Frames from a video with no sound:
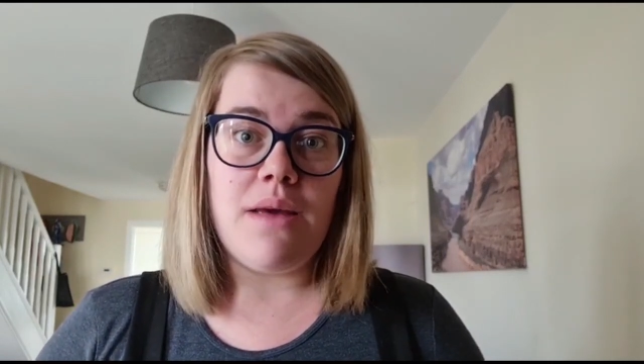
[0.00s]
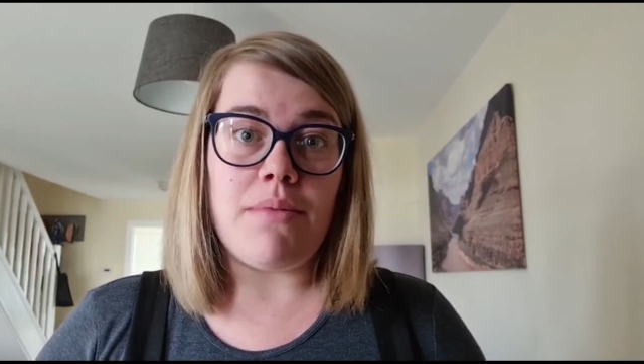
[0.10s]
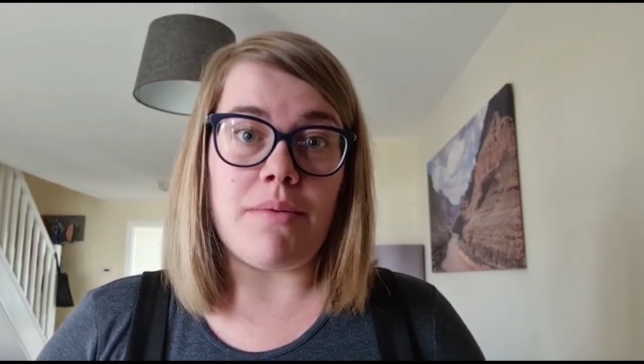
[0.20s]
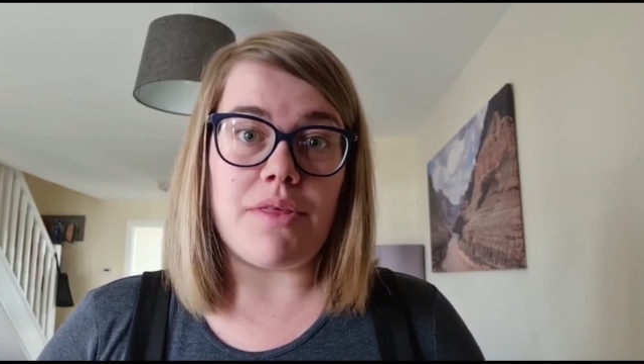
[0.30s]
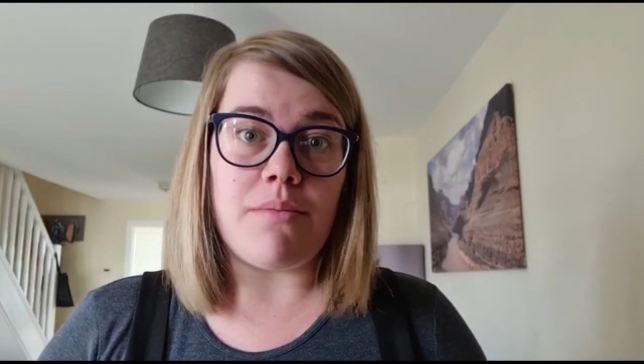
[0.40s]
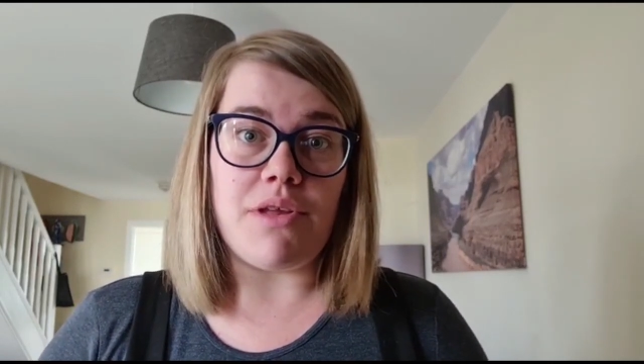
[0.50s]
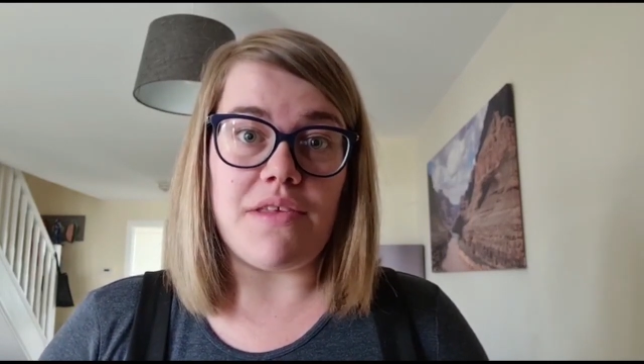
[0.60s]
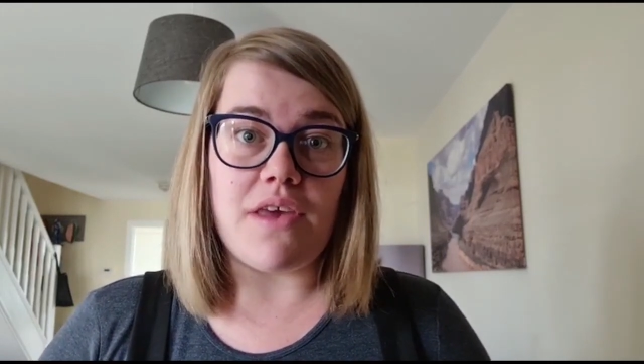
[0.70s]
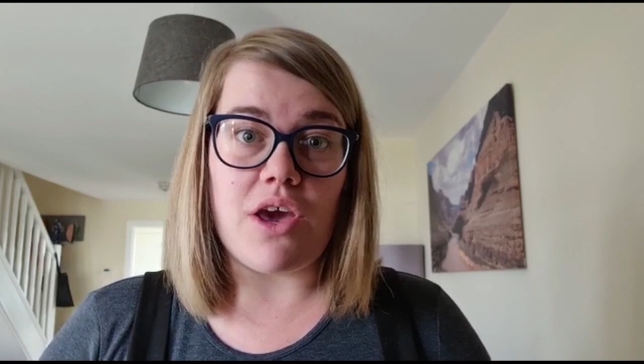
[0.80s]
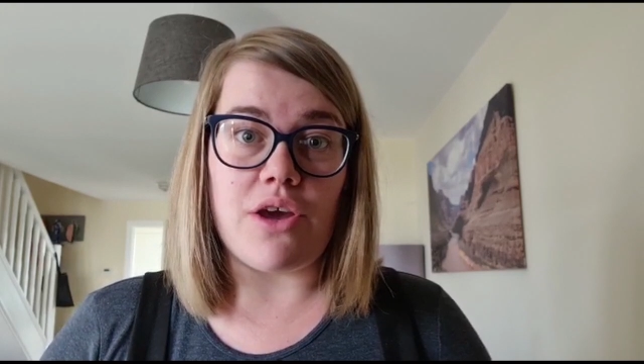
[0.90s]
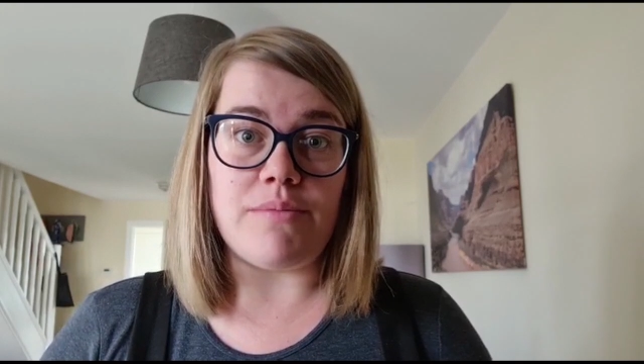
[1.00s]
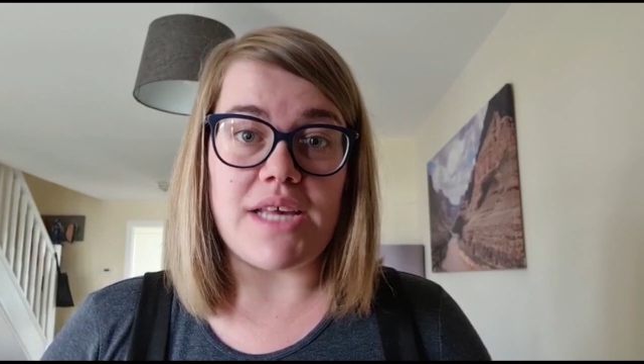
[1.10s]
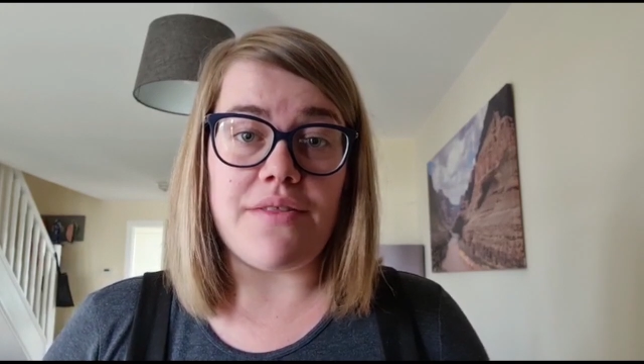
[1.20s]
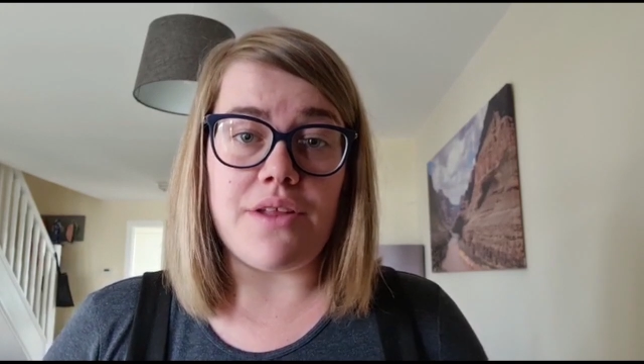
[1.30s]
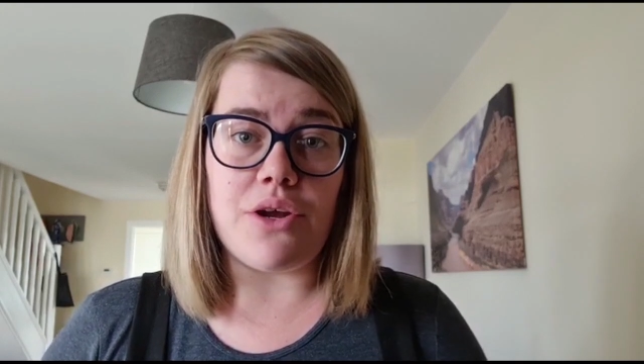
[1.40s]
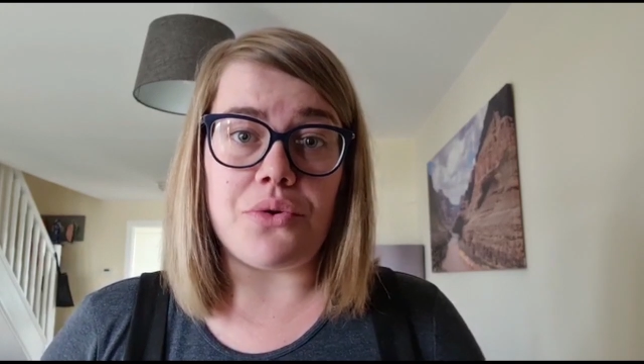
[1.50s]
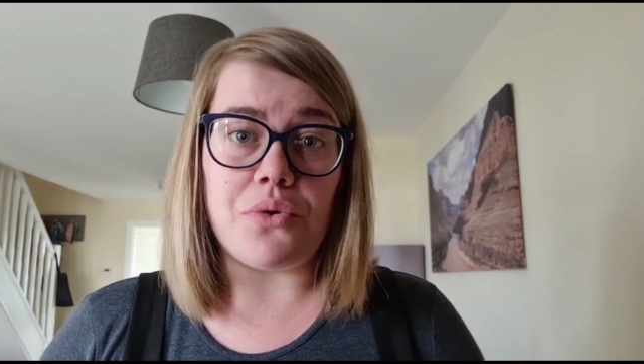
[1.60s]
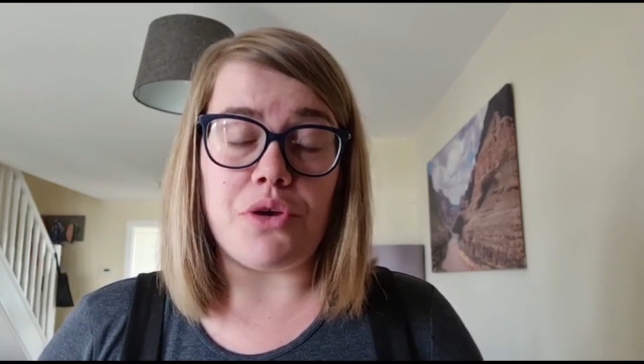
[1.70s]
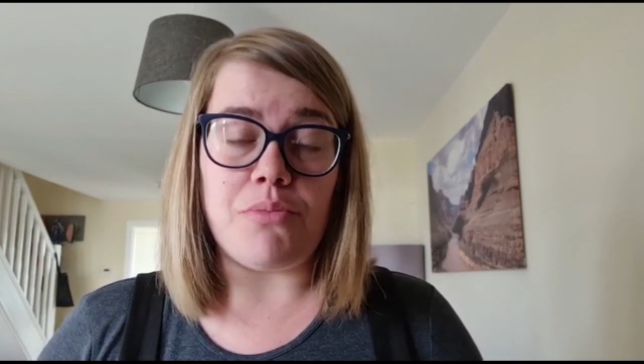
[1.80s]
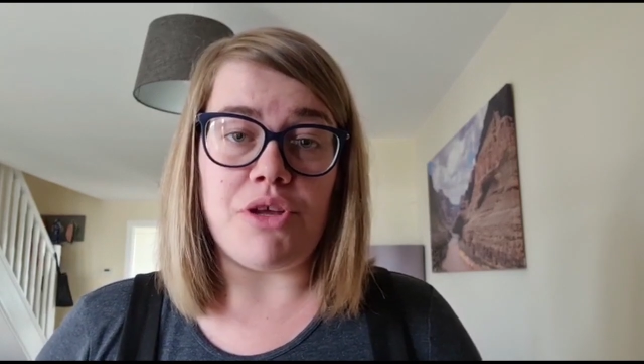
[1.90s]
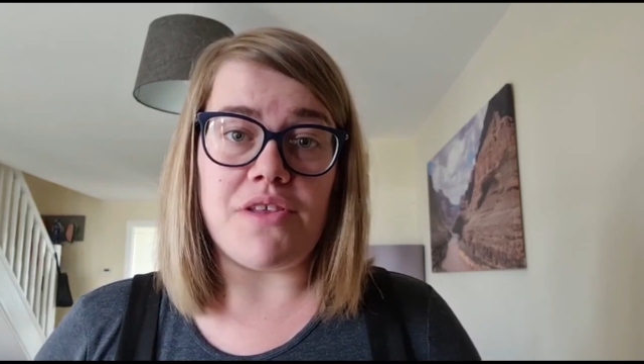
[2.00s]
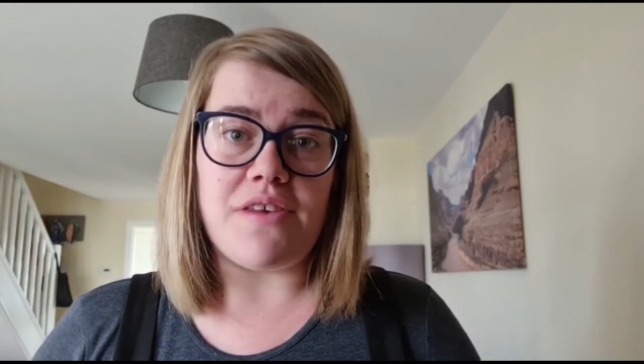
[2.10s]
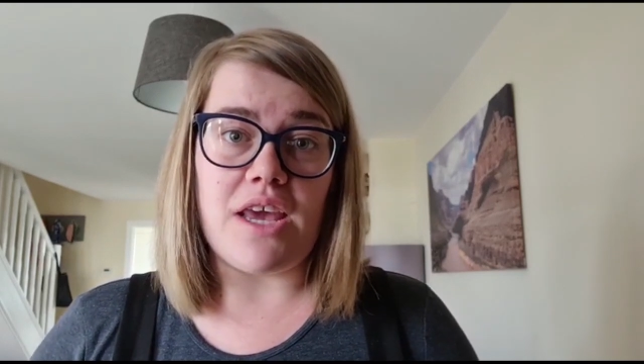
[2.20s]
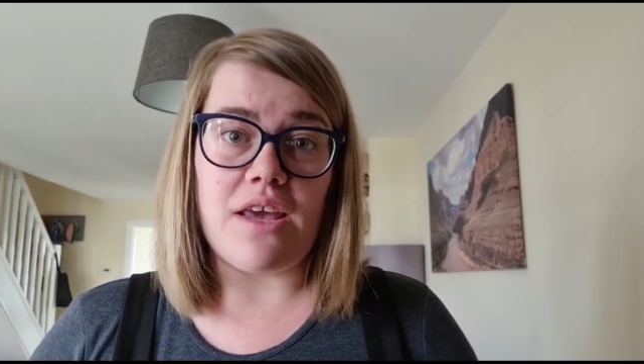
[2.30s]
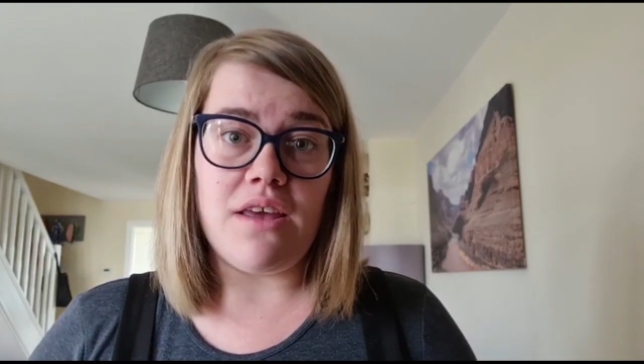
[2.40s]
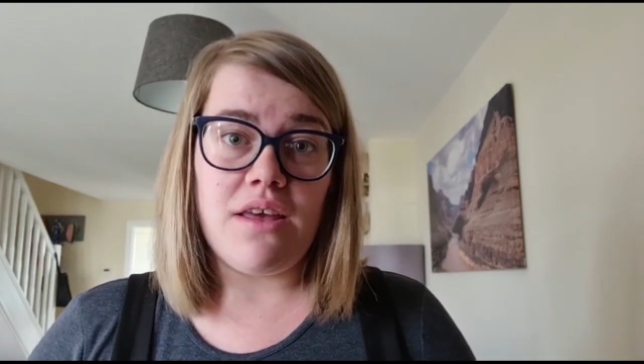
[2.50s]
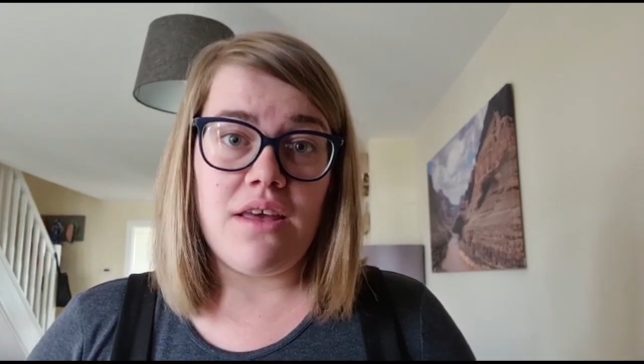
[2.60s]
Plymouth Community Homes and the local community,